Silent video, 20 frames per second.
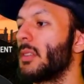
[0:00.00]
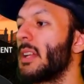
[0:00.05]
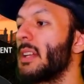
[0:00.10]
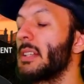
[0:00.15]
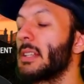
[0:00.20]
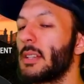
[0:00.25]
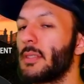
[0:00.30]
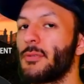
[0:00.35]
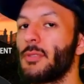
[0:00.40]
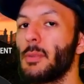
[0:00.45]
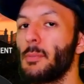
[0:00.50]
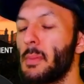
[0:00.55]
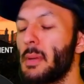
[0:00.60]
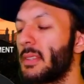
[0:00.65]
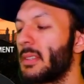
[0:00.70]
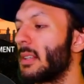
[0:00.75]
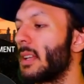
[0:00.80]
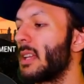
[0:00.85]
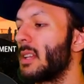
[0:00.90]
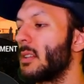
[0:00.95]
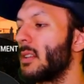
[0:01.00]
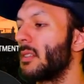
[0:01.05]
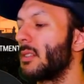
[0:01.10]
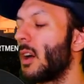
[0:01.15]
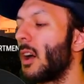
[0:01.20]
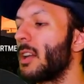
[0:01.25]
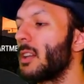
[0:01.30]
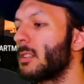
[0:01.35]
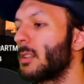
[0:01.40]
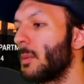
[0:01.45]
and different miscellaneous
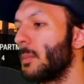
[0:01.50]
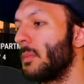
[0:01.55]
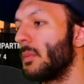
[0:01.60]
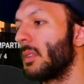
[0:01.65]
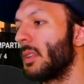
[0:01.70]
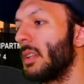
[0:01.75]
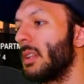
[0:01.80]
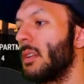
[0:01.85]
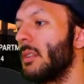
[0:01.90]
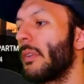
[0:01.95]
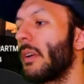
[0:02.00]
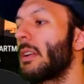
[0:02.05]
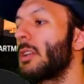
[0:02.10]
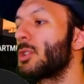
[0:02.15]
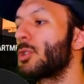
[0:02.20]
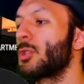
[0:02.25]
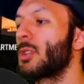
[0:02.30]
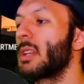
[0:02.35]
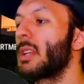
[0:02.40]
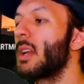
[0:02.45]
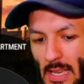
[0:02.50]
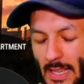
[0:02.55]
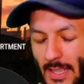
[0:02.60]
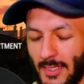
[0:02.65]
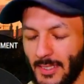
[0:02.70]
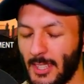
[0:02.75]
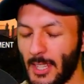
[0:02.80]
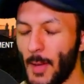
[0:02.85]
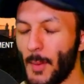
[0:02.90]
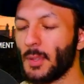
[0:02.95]
items in inventory. It
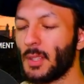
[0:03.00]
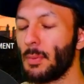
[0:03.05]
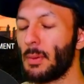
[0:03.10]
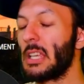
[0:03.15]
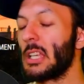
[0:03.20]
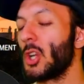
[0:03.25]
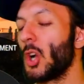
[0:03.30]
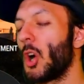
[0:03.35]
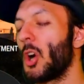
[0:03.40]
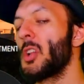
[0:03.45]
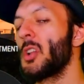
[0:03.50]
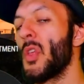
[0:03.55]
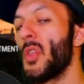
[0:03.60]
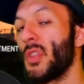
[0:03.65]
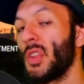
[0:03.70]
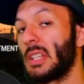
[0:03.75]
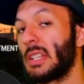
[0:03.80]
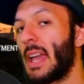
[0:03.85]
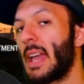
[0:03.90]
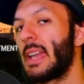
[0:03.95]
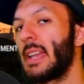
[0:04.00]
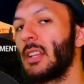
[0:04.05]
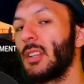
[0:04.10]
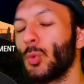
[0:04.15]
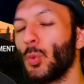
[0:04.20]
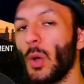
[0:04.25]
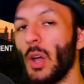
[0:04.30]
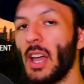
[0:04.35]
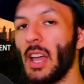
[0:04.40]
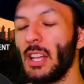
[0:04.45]
seems to be gone the days
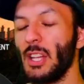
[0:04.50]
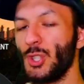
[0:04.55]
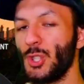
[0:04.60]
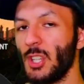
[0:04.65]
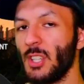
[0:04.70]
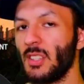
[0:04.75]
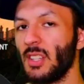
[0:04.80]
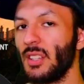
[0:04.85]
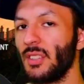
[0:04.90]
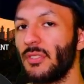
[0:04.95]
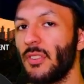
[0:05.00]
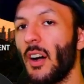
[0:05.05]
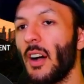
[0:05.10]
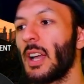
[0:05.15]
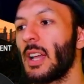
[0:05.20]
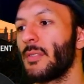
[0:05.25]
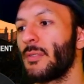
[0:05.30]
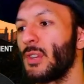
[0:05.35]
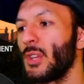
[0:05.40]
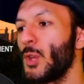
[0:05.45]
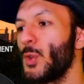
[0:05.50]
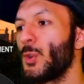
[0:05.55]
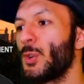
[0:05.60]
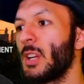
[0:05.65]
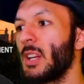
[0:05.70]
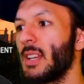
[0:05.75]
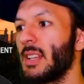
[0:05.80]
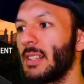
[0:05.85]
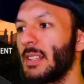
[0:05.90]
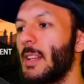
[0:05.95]
where in GTA 5 you
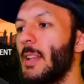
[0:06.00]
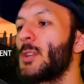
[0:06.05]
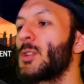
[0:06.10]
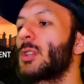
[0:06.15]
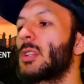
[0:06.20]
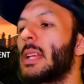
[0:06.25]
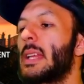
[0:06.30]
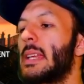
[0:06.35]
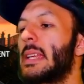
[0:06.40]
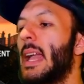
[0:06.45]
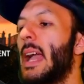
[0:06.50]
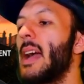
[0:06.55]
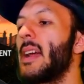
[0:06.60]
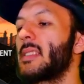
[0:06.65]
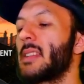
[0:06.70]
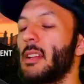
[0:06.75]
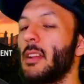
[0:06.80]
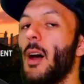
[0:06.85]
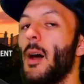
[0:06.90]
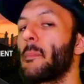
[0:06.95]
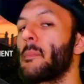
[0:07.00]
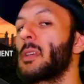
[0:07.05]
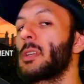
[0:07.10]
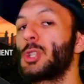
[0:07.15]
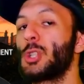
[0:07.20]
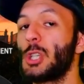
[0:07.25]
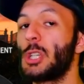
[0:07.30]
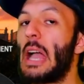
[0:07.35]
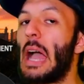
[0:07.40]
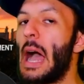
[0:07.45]
could literally get an
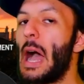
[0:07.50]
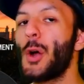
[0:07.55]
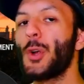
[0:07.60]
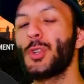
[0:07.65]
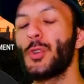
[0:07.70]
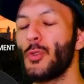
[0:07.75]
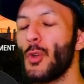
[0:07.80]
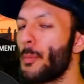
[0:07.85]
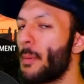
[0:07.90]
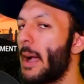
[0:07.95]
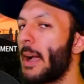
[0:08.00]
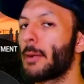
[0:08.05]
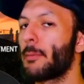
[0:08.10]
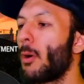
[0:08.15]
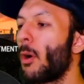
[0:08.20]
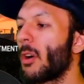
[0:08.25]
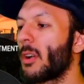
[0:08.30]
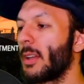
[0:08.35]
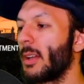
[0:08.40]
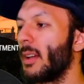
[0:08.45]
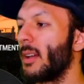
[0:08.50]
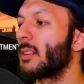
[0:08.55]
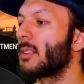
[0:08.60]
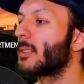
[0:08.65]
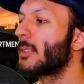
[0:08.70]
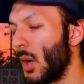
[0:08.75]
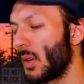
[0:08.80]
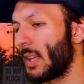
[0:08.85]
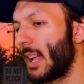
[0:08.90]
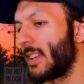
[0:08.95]
RPG out of your back pocket.
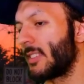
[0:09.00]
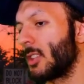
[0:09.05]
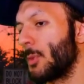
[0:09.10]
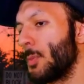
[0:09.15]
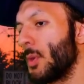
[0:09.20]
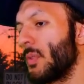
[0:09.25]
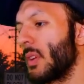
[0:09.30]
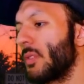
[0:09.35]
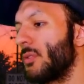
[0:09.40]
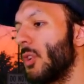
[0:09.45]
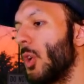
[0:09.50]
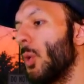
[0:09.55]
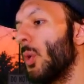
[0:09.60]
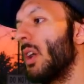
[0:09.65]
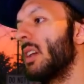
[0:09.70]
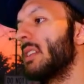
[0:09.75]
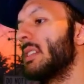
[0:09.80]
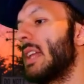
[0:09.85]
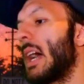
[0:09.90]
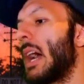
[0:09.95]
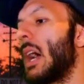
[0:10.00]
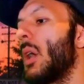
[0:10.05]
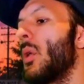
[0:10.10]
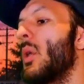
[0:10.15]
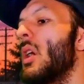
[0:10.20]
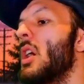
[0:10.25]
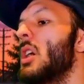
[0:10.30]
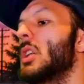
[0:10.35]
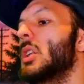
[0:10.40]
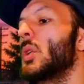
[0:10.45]
Okay, so moving forward now,
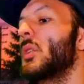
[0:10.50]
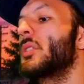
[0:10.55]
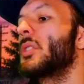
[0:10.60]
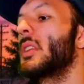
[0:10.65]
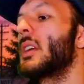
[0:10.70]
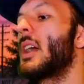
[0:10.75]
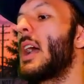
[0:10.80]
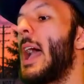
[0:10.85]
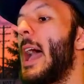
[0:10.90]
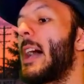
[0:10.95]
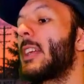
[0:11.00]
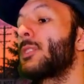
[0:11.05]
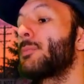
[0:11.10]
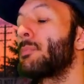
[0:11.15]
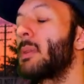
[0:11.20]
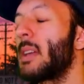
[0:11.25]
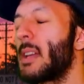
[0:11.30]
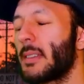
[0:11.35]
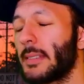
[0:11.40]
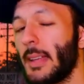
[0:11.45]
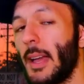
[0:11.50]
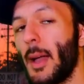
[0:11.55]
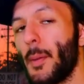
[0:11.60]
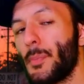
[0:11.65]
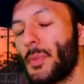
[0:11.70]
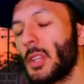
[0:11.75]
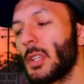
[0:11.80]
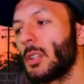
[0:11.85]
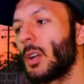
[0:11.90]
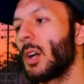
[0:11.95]
Lucia has picked up
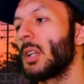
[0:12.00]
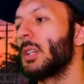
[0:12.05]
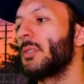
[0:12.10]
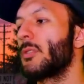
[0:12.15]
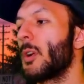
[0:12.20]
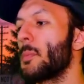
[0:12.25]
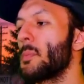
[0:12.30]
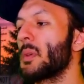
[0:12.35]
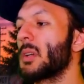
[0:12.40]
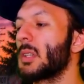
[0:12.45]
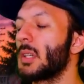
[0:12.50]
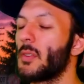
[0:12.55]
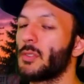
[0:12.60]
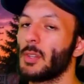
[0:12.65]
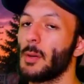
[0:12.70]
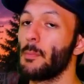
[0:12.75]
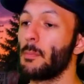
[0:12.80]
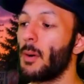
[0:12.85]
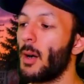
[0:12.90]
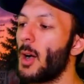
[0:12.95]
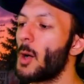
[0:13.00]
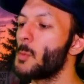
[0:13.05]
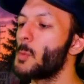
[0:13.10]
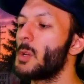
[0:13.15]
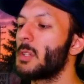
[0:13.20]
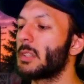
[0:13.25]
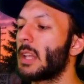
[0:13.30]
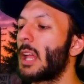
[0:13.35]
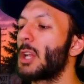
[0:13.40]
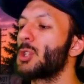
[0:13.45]
the gun from the glove
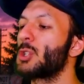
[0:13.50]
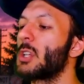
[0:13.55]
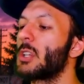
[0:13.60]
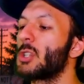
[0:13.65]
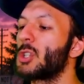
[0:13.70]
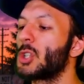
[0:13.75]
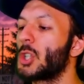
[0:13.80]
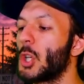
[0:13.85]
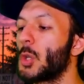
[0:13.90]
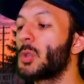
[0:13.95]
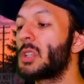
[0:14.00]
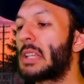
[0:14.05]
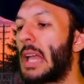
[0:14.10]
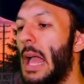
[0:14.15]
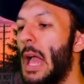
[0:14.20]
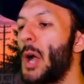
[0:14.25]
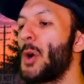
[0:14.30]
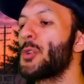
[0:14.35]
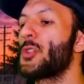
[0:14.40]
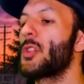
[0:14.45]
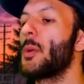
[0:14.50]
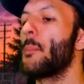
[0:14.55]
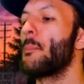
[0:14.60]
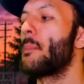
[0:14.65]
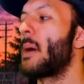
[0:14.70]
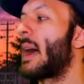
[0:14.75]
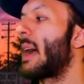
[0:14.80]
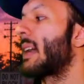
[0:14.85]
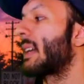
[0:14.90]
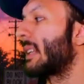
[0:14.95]
compartment and she's shooting out the
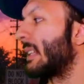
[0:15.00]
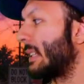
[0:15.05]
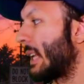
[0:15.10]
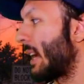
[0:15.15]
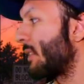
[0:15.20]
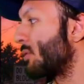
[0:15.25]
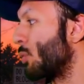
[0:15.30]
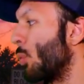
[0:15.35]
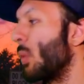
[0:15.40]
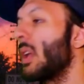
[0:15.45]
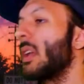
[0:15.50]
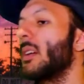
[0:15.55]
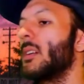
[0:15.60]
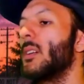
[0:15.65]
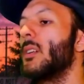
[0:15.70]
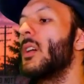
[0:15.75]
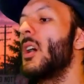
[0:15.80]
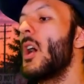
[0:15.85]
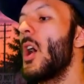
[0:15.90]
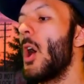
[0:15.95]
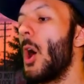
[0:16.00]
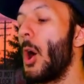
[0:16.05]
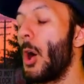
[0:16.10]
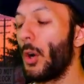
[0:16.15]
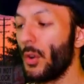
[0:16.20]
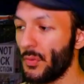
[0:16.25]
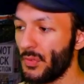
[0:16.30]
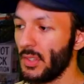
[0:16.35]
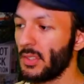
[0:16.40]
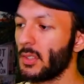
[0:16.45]
back left wheel
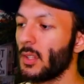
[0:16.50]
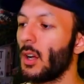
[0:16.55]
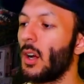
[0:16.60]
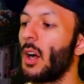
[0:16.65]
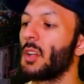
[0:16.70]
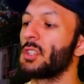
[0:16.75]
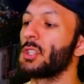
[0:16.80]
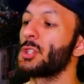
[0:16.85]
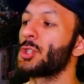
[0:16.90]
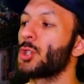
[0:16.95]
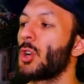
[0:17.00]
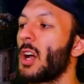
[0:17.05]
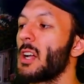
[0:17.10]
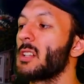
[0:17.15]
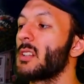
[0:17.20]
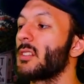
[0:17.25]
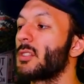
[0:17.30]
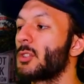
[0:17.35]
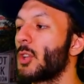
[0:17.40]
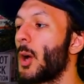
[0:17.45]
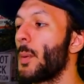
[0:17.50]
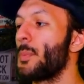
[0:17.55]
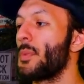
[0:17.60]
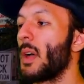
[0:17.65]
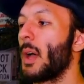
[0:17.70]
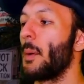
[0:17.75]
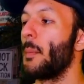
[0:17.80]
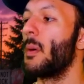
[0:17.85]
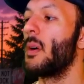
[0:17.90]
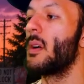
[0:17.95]
of this car to try to stop
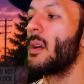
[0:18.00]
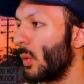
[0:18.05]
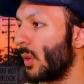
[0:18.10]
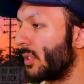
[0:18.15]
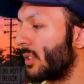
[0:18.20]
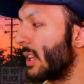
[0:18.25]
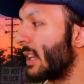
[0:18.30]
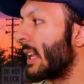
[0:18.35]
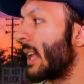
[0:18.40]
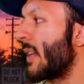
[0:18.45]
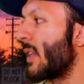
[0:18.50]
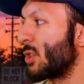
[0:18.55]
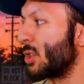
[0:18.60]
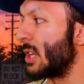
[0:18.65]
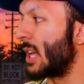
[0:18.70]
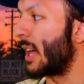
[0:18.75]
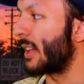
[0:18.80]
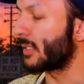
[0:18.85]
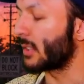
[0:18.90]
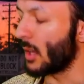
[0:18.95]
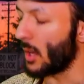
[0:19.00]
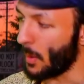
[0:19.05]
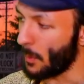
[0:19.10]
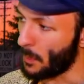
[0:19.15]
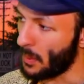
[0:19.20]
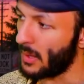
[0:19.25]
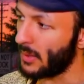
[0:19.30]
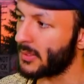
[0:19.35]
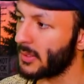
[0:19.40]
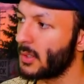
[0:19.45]
them. We're seeing here that she has her
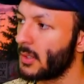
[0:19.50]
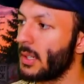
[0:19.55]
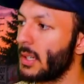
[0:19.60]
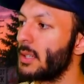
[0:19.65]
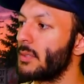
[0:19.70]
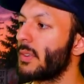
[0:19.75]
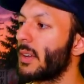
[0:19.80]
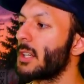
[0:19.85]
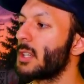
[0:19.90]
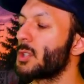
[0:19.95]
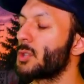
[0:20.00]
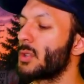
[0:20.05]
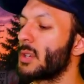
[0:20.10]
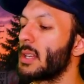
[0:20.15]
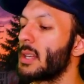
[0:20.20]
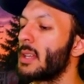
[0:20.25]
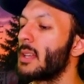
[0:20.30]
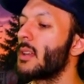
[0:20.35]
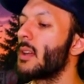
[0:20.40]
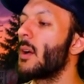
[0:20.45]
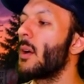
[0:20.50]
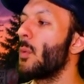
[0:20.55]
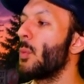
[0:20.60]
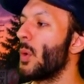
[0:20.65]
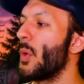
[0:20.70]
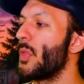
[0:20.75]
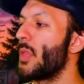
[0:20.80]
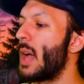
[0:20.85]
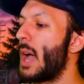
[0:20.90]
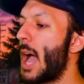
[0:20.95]
pistol inventory here
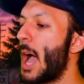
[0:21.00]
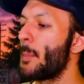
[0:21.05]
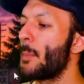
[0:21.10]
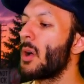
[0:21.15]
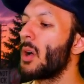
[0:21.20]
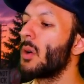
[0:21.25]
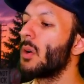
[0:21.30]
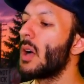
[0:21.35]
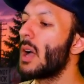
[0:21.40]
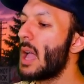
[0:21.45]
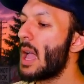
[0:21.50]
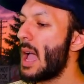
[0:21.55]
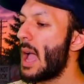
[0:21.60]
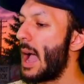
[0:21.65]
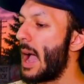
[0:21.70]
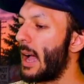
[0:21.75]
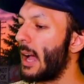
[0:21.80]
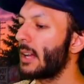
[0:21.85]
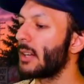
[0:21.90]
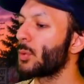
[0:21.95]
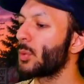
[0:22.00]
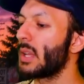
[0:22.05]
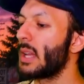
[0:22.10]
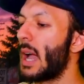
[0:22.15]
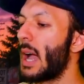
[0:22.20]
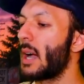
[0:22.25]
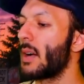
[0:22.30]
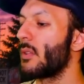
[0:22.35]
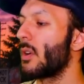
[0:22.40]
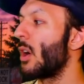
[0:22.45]
with the ammo, and we
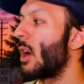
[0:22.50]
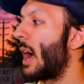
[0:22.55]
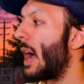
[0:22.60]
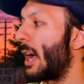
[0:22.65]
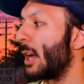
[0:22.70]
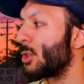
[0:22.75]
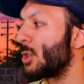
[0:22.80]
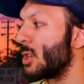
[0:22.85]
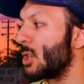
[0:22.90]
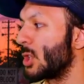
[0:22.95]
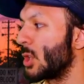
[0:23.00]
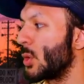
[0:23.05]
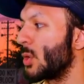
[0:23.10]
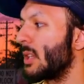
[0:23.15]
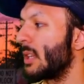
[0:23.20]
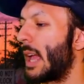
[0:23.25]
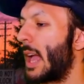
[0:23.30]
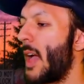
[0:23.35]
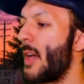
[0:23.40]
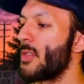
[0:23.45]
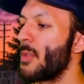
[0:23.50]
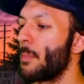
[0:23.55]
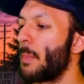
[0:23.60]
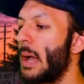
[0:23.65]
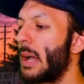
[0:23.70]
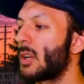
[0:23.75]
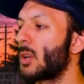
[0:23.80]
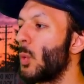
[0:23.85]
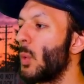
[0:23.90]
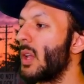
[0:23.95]
have her actually shooting at the
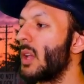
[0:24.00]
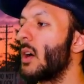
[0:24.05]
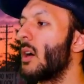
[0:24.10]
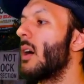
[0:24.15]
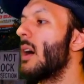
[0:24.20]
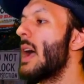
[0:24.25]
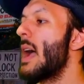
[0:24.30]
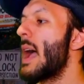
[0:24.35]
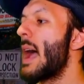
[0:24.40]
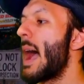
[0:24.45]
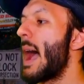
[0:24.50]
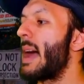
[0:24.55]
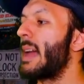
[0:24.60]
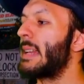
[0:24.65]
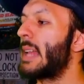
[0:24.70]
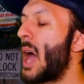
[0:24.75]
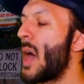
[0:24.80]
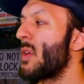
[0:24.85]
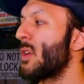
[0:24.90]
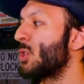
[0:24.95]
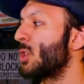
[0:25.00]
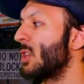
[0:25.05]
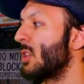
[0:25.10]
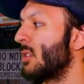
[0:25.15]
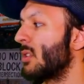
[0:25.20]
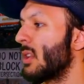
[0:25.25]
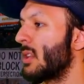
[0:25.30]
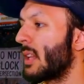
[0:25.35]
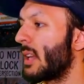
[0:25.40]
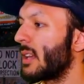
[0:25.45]
back wheel, and now that
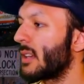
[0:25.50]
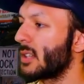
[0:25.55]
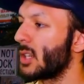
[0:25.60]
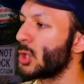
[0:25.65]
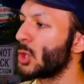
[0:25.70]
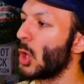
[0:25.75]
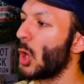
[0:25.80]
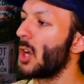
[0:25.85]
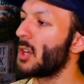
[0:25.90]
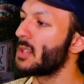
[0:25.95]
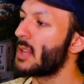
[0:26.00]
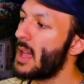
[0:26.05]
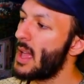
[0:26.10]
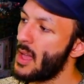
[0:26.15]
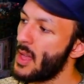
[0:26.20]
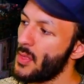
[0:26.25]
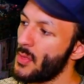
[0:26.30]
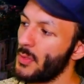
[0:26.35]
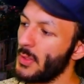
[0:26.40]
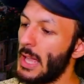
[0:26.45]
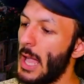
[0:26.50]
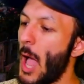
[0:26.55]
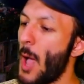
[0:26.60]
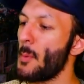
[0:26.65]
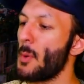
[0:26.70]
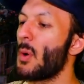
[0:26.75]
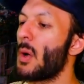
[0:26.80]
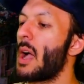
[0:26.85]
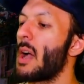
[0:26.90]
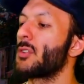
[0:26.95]
she's taken a shot, the
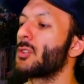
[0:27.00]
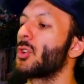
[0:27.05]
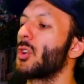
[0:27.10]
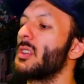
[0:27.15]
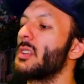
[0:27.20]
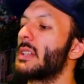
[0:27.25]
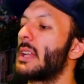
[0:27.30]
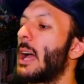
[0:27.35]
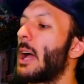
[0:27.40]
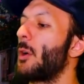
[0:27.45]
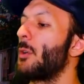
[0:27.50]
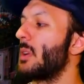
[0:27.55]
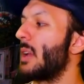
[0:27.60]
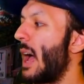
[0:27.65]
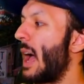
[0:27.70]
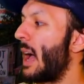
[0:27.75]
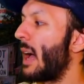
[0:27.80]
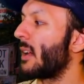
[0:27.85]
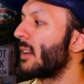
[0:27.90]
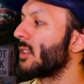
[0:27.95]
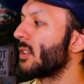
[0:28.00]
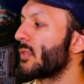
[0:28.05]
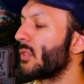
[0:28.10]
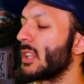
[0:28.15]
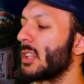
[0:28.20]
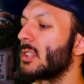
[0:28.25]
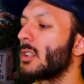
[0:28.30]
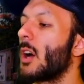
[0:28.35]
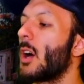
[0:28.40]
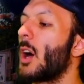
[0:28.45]
ammo has gone down and the
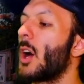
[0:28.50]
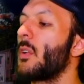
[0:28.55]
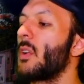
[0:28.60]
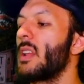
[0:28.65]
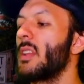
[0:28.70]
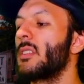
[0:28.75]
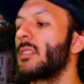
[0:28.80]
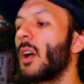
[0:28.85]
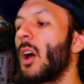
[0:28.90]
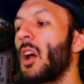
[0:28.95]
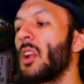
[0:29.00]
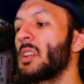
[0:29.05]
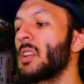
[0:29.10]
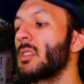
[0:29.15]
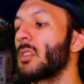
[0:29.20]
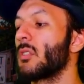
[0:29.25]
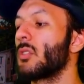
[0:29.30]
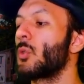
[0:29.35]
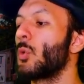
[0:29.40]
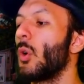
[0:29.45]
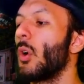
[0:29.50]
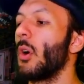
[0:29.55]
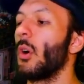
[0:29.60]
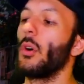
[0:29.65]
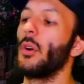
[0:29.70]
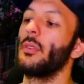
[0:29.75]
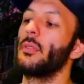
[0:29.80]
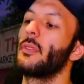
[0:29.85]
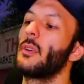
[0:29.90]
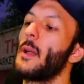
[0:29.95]
car is starting to
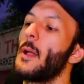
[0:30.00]
swerve.